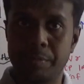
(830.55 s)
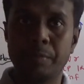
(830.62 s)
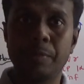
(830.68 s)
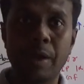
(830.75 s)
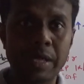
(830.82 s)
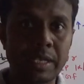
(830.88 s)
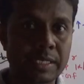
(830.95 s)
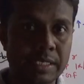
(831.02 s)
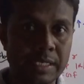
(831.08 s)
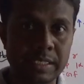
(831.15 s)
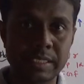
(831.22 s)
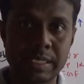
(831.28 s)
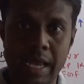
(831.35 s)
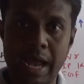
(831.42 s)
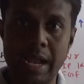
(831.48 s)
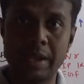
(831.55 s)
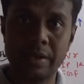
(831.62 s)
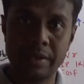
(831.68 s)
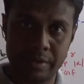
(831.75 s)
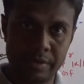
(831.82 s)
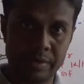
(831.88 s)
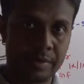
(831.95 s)
viruses
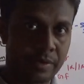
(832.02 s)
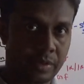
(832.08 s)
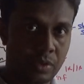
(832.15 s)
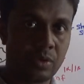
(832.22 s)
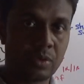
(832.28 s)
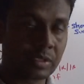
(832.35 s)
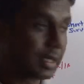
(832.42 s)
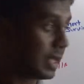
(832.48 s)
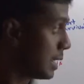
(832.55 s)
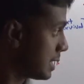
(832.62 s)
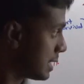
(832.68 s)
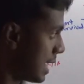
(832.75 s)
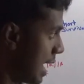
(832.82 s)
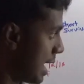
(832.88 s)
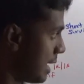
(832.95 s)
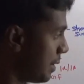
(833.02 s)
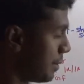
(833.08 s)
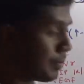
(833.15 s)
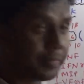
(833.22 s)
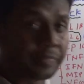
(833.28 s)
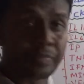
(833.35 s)
and those things and